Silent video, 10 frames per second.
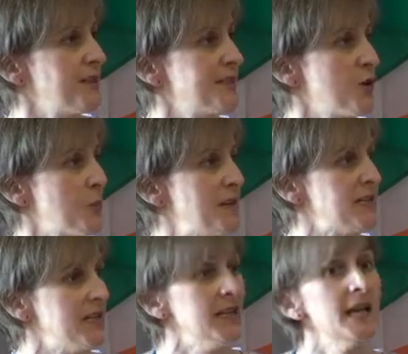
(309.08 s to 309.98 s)
the
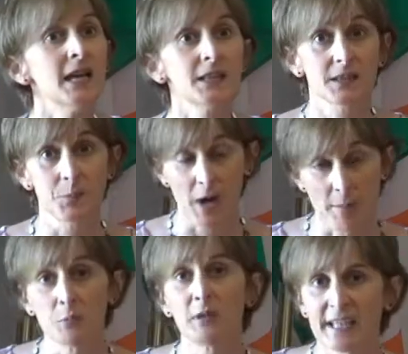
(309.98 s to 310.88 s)
CRPD, the
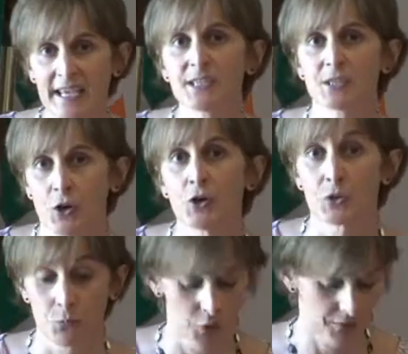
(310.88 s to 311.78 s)
problem will then turn
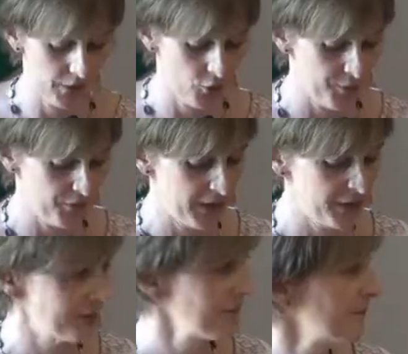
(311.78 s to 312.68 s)
to one of incorporation.